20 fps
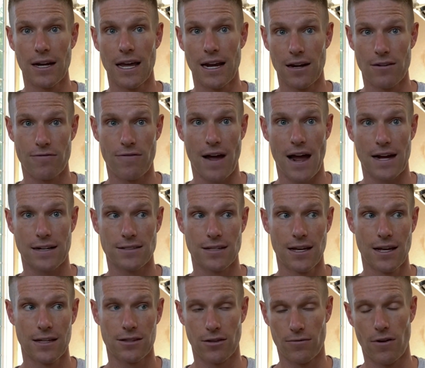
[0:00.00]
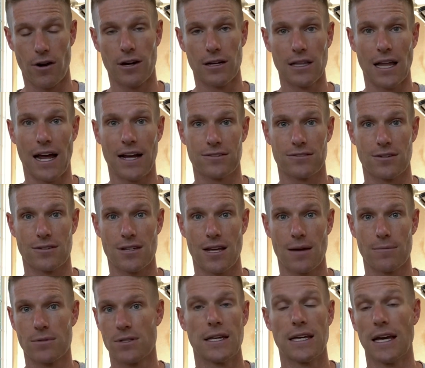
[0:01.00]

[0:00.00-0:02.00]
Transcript: And in fact, the very last attempt,